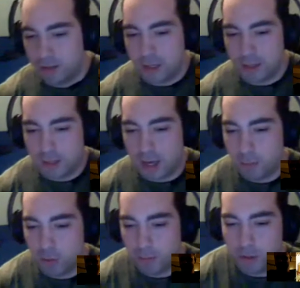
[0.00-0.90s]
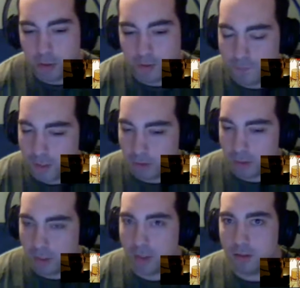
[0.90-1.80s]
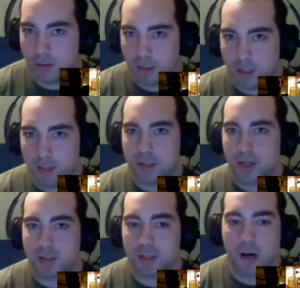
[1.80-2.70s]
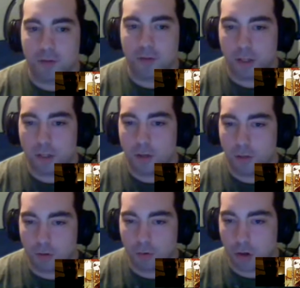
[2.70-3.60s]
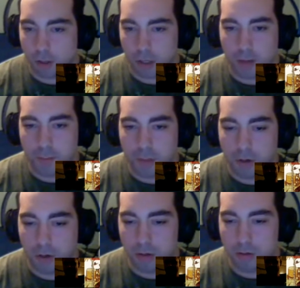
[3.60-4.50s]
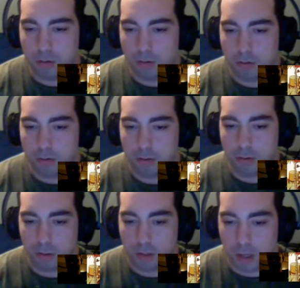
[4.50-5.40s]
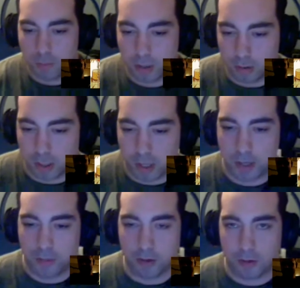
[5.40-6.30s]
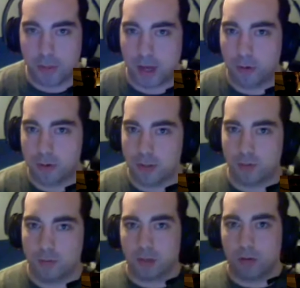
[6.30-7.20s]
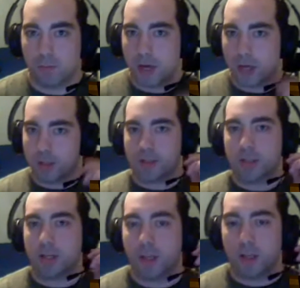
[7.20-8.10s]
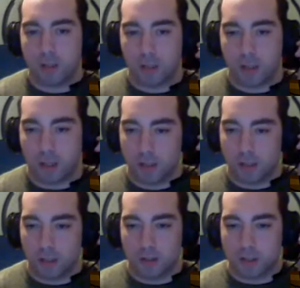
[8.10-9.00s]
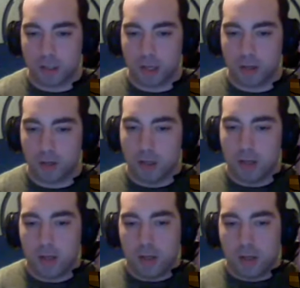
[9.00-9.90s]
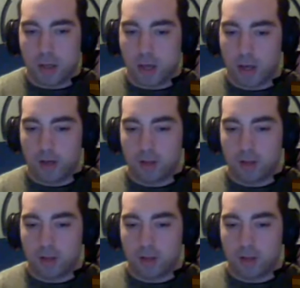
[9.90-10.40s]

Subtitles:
that moment, you could feel the insects covering you and crawling up your leg. There are thousands of little bites sinking into your skin, and